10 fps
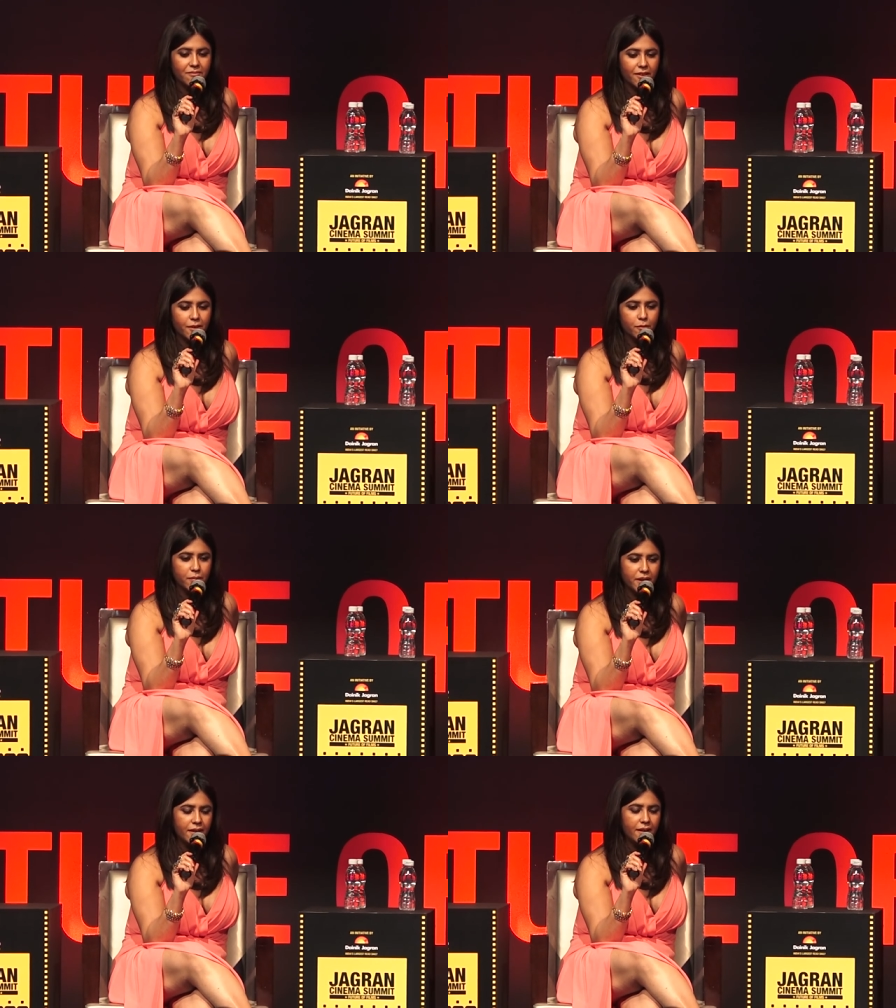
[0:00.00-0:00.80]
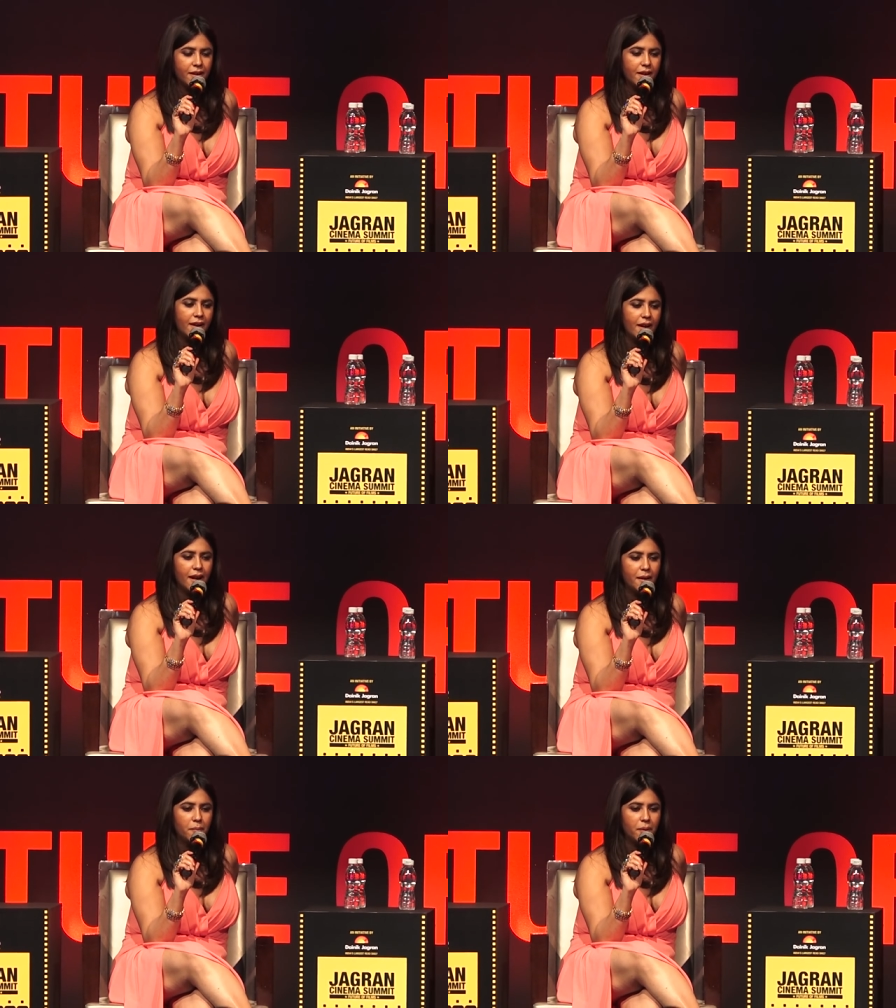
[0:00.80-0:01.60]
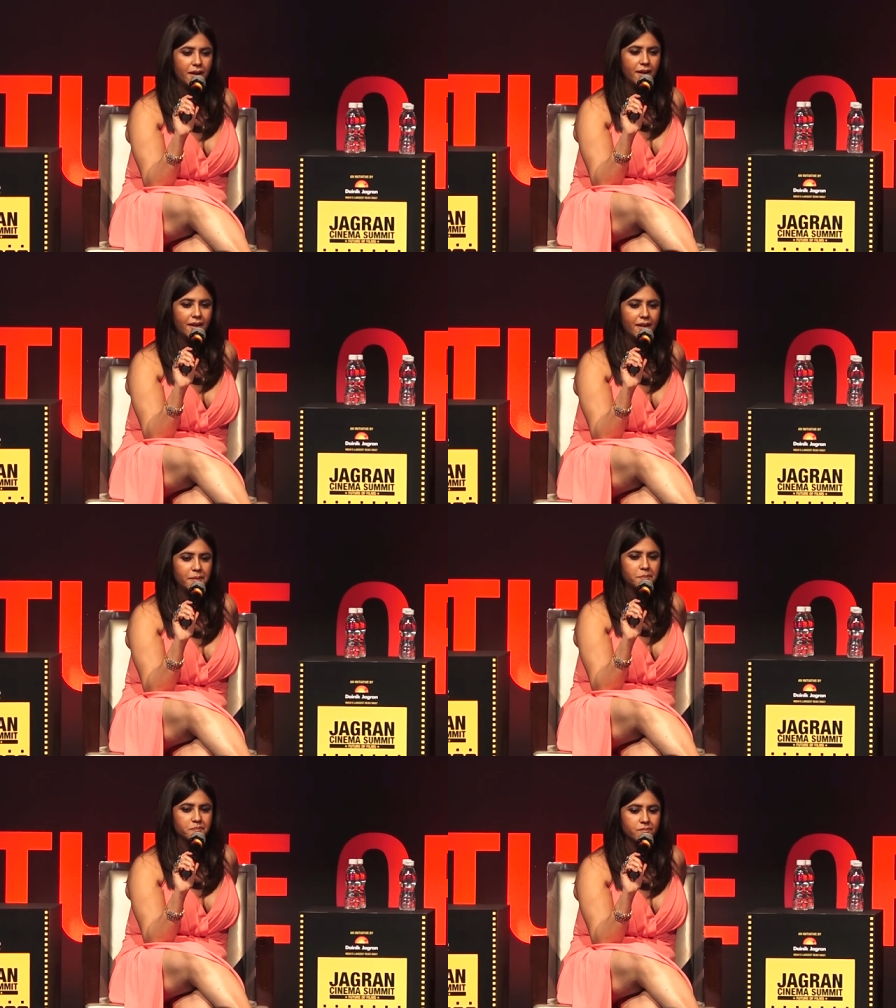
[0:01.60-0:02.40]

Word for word: in front of me and one day